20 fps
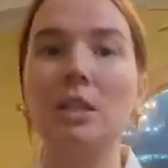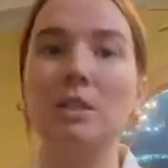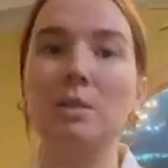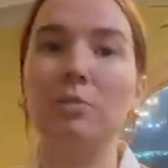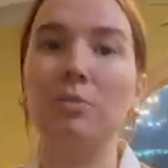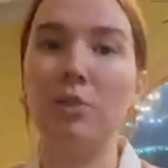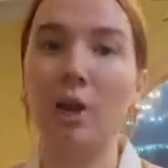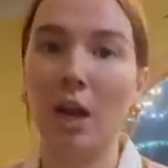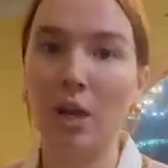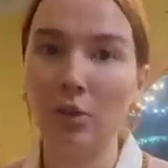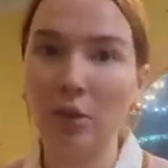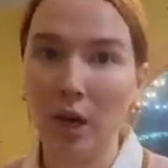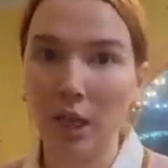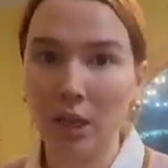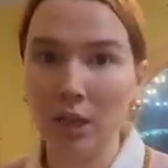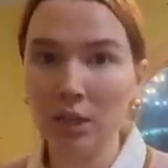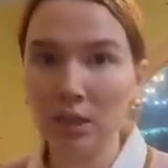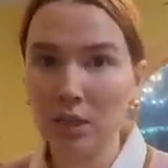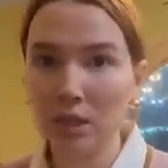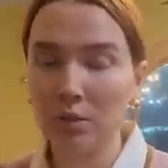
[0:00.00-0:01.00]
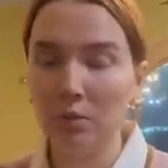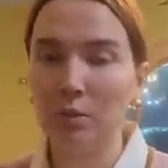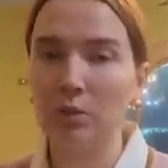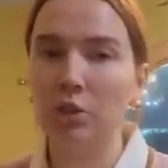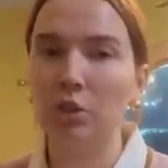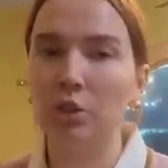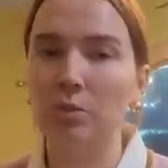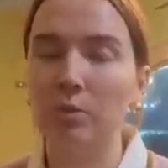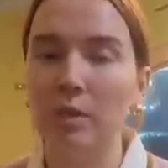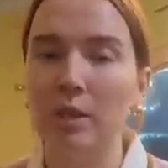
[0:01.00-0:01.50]
some fried rice,
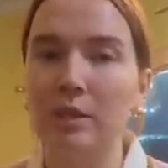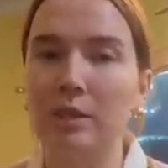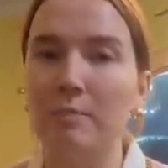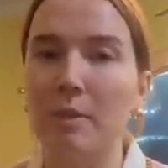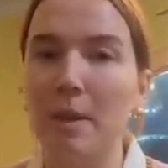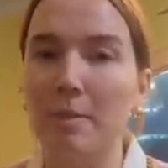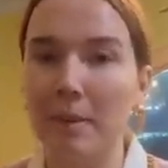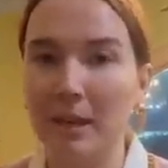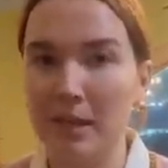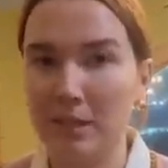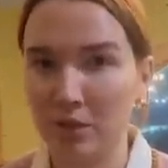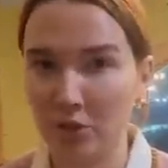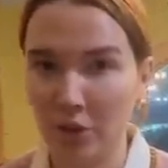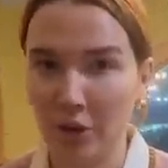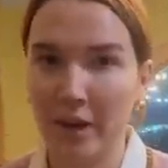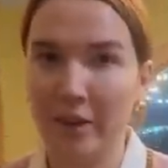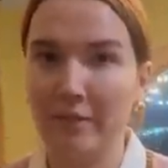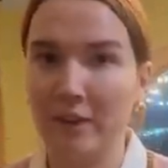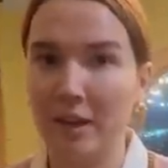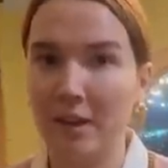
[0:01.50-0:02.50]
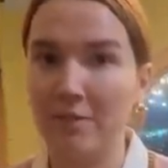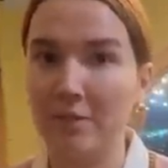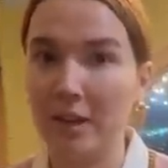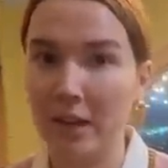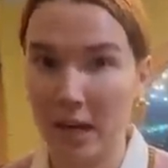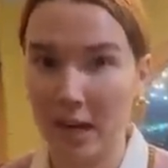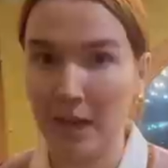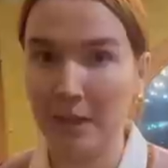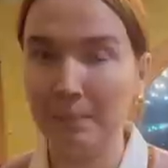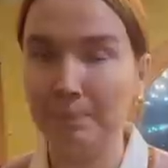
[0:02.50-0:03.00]
which was my biggest craving of the
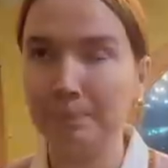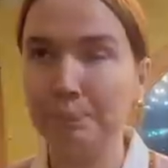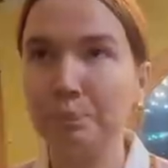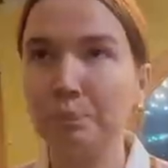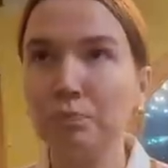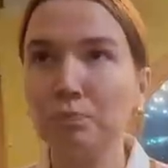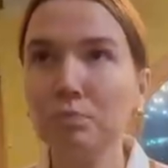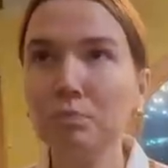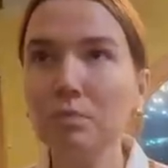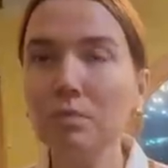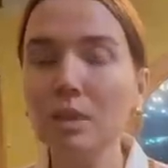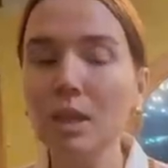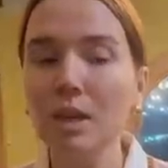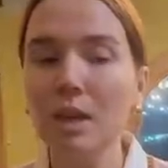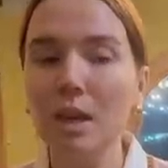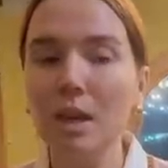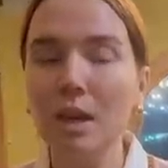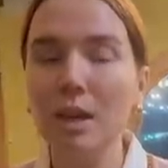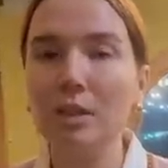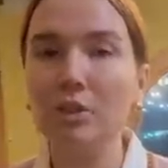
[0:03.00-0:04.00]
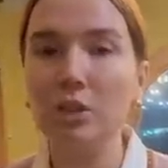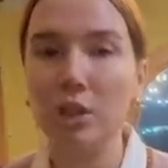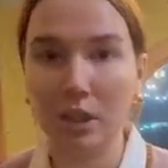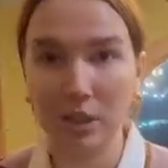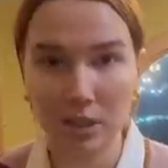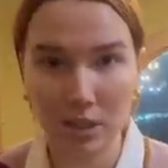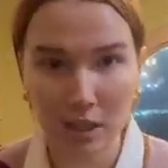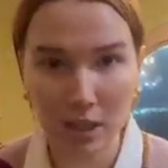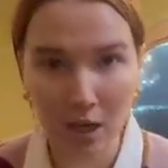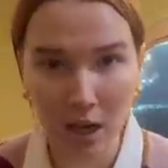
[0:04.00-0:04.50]
day. Chicken
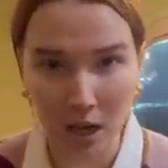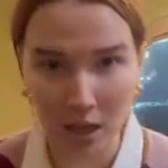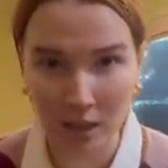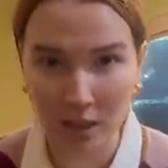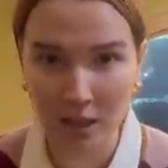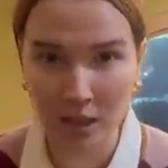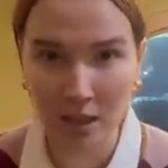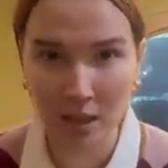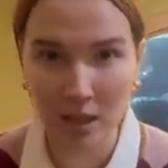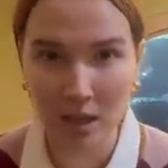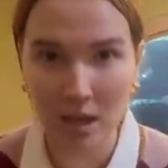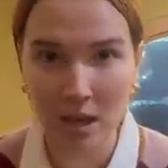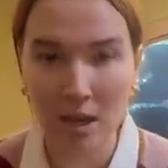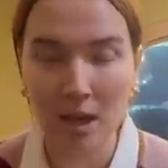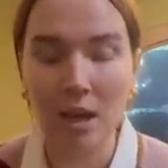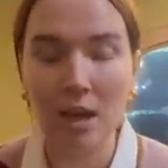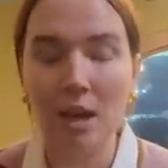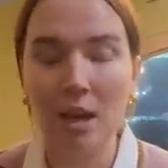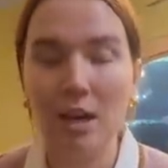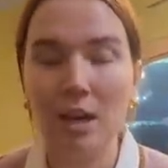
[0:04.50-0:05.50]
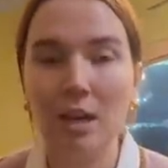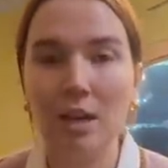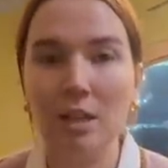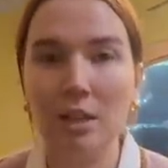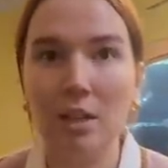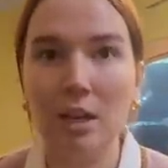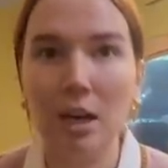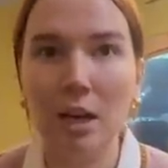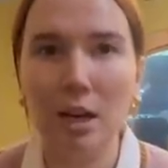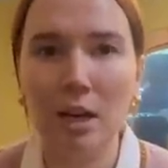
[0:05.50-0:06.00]
teriyaki,
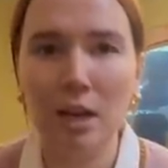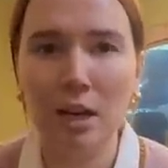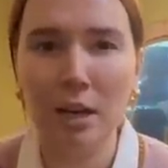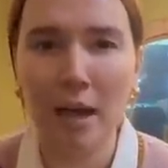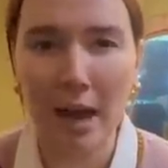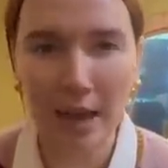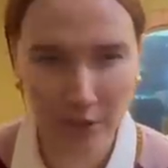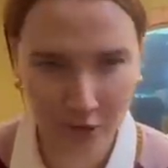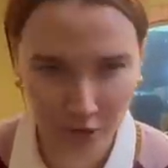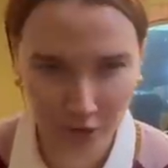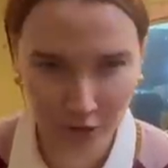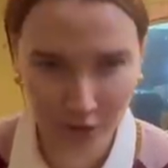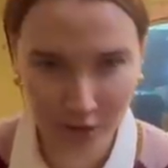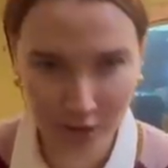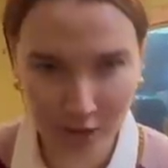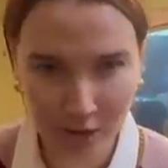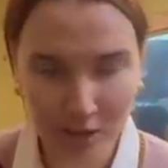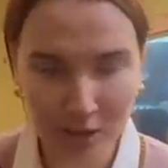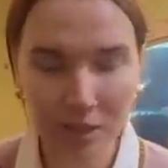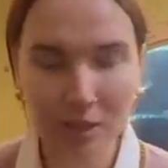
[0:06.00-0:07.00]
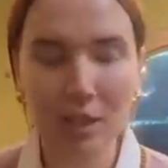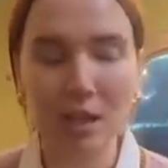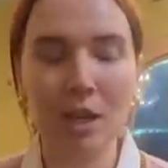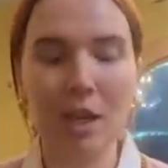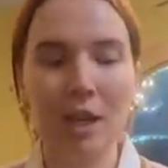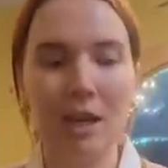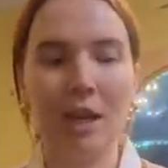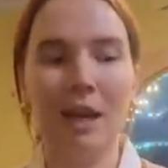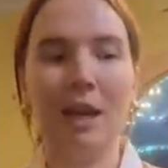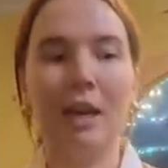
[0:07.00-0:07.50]
egg rolls,
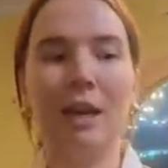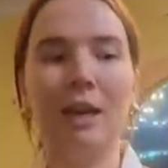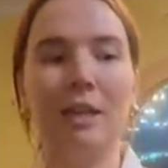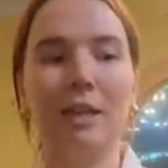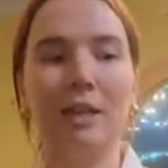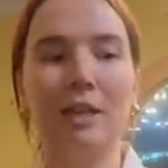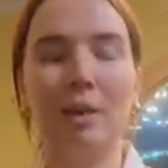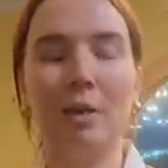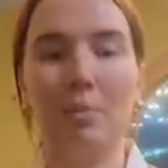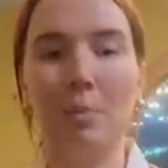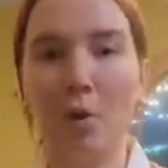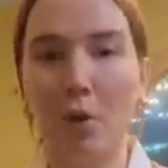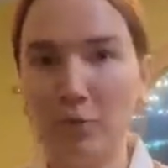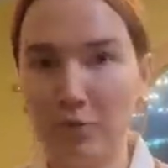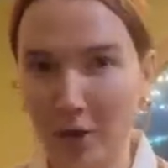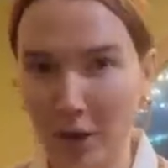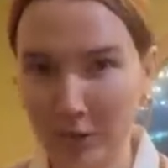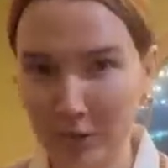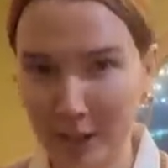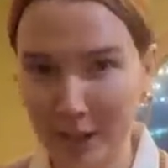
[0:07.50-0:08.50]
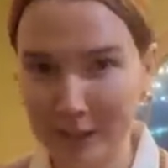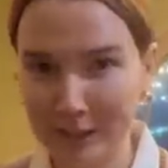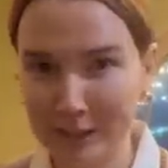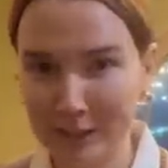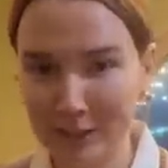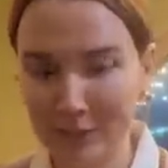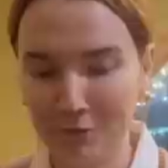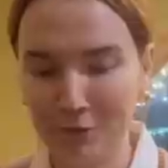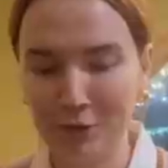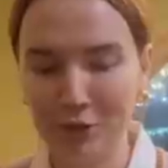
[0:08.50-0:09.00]
and more fried
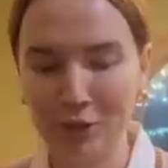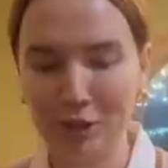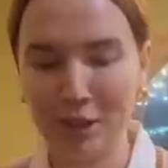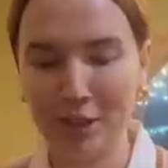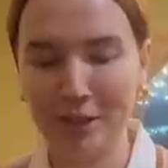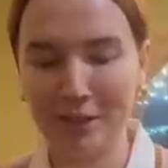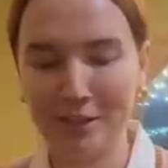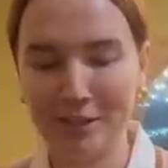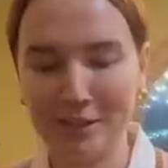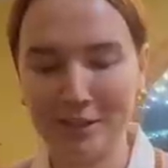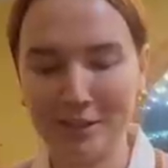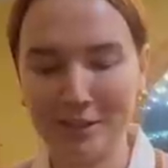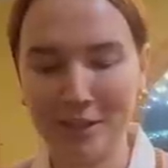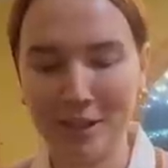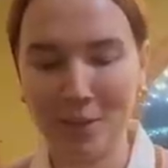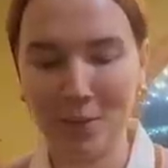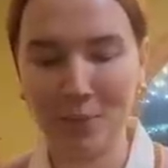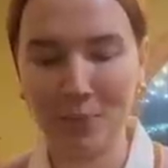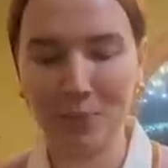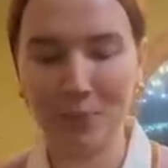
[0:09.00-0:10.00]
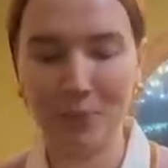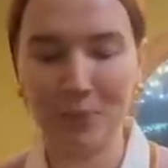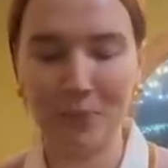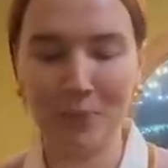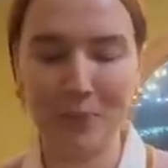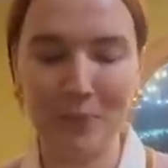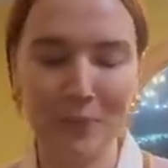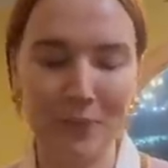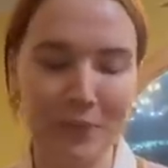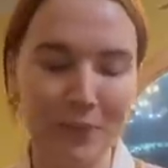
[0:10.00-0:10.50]
rice for Jared. So,
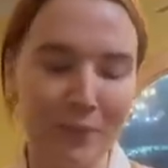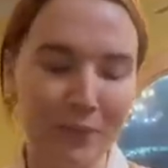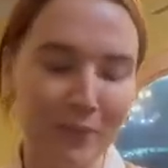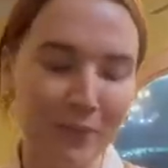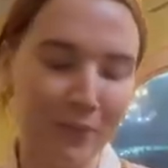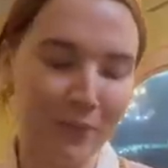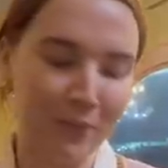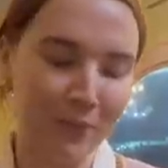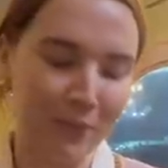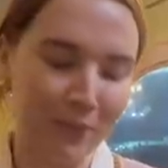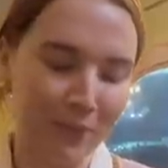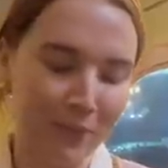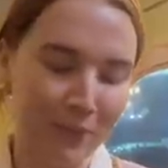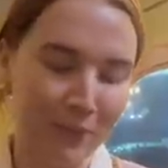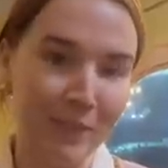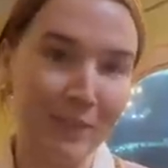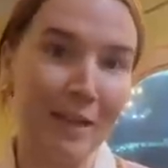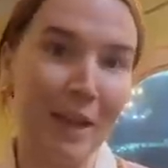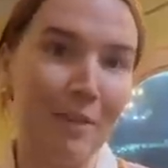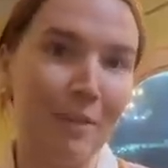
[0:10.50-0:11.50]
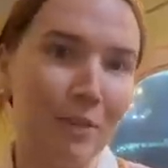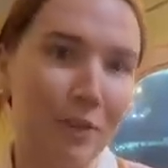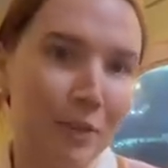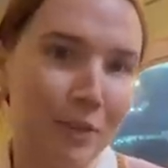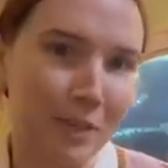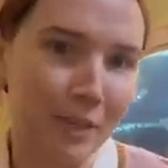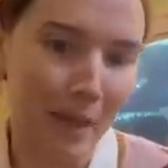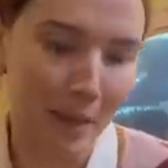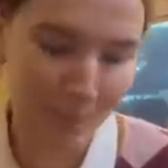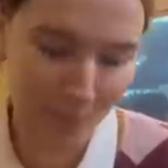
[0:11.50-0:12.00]
it's happy to
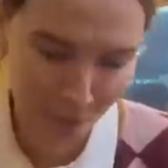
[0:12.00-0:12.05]
say.